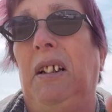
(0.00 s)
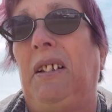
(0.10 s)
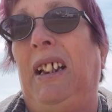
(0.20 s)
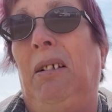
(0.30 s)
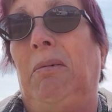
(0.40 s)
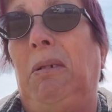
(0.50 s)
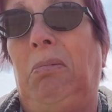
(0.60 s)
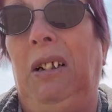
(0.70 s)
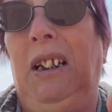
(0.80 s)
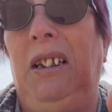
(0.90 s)
that would be
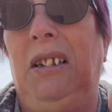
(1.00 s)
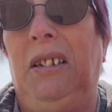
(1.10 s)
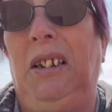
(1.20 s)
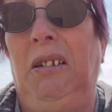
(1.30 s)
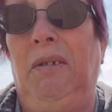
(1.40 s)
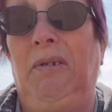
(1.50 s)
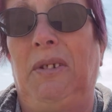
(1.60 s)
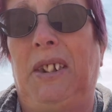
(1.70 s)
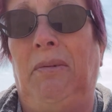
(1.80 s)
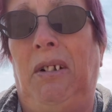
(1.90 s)
brilliant. You know, I've
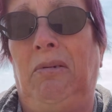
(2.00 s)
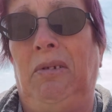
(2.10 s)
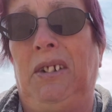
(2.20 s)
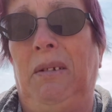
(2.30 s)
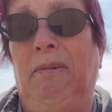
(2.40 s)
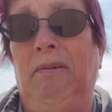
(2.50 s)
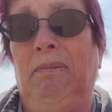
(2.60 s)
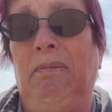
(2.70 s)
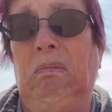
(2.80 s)
got 700 and something